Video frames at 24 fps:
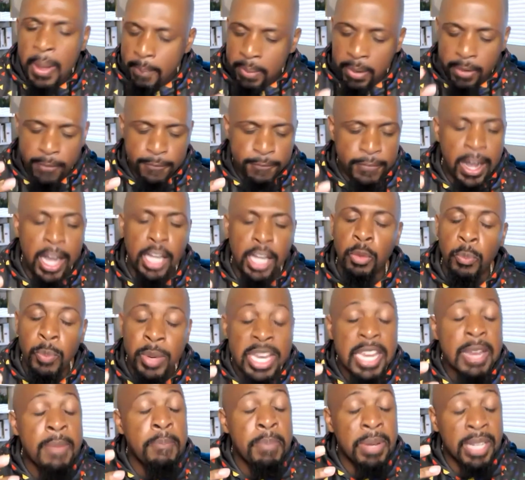But Father,
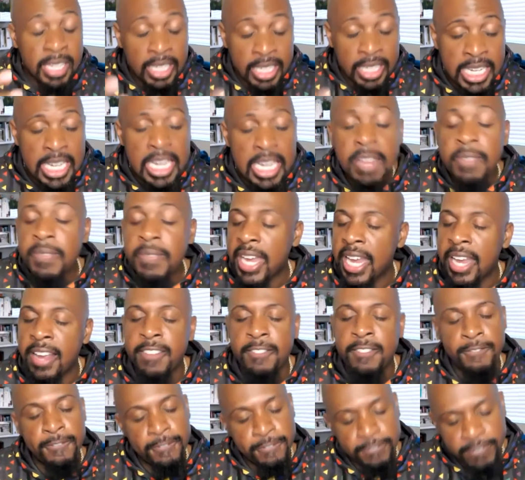we believe
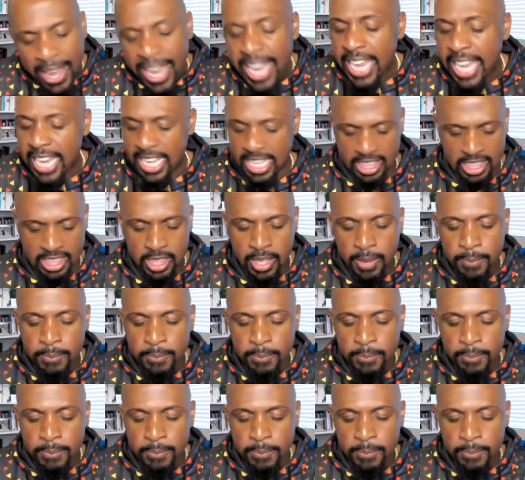in faith,